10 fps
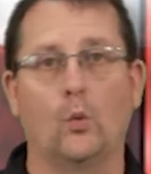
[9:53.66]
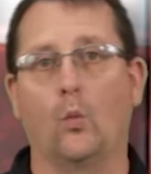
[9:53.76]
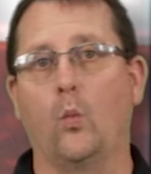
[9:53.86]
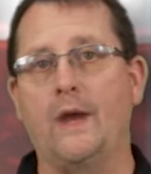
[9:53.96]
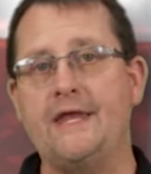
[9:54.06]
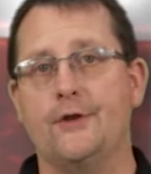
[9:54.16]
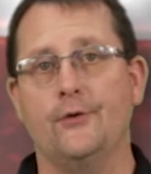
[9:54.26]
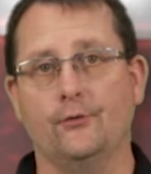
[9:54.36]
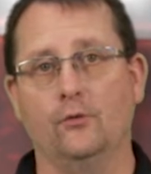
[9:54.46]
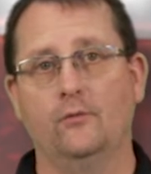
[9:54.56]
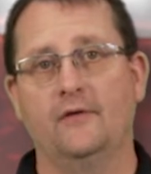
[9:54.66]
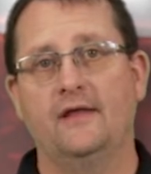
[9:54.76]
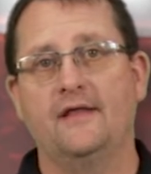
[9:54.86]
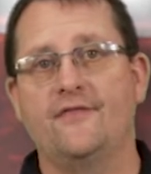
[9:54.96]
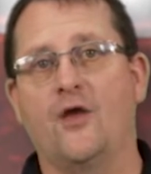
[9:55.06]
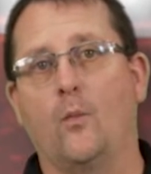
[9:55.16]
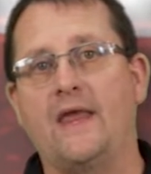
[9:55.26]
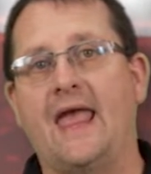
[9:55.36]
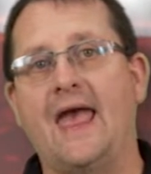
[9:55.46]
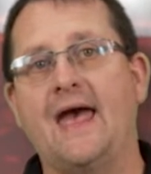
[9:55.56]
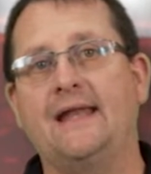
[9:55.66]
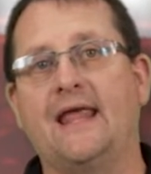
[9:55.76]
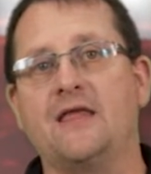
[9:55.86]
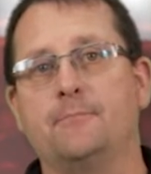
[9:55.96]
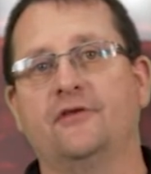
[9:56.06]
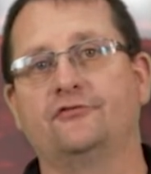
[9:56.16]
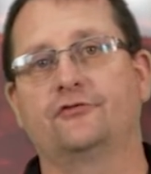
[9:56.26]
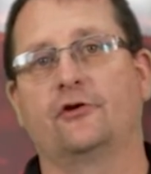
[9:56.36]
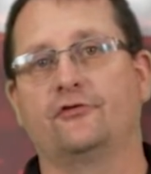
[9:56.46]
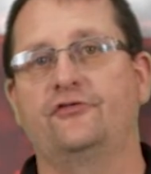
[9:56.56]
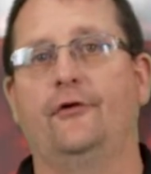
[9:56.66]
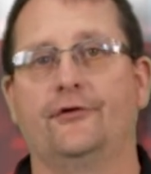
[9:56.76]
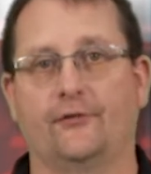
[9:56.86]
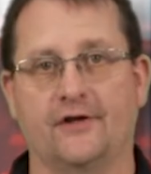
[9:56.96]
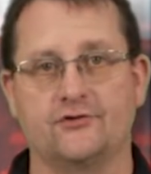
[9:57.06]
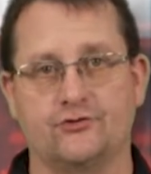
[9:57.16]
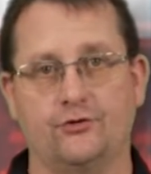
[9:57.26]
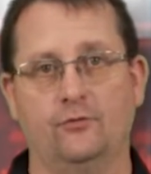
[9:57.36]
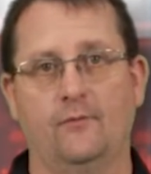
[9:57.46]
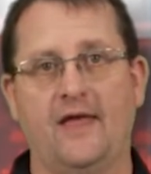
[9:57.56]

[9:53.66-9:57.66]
we knew that we had a piston or cylinder issue,